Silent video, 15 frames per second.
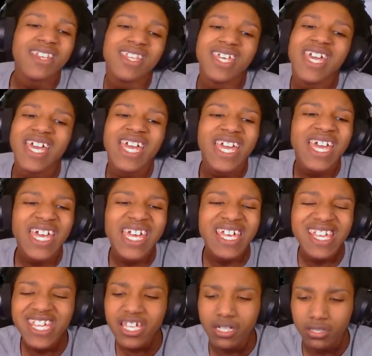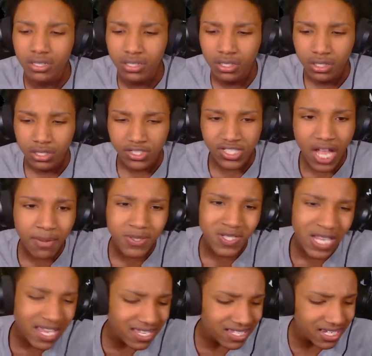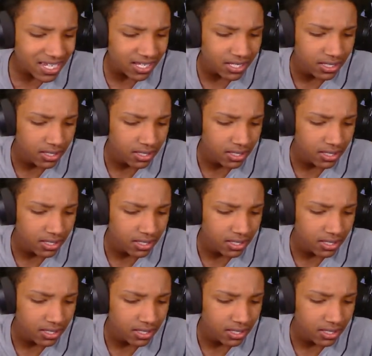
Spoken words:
gay. Stop saying it.